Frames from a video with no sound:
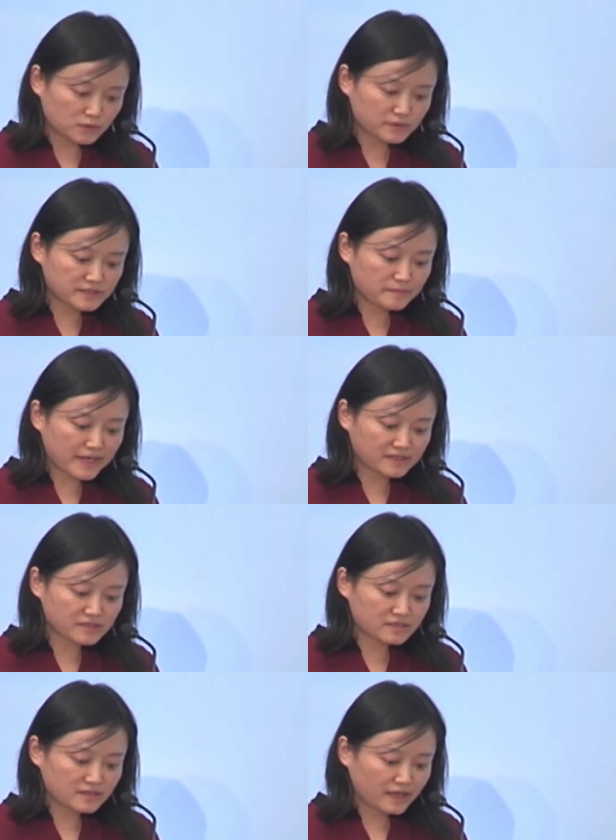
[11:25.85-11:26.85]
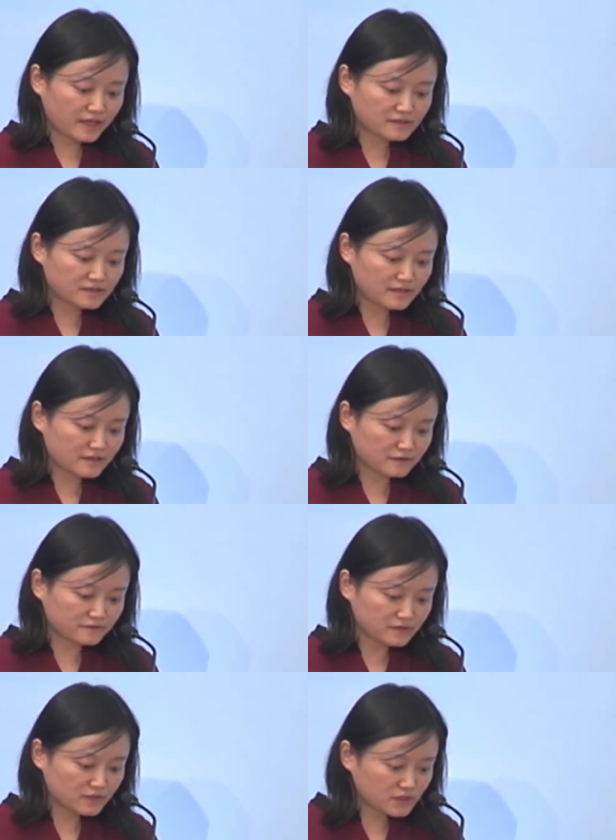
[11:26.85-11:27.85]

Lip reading: respect, and love,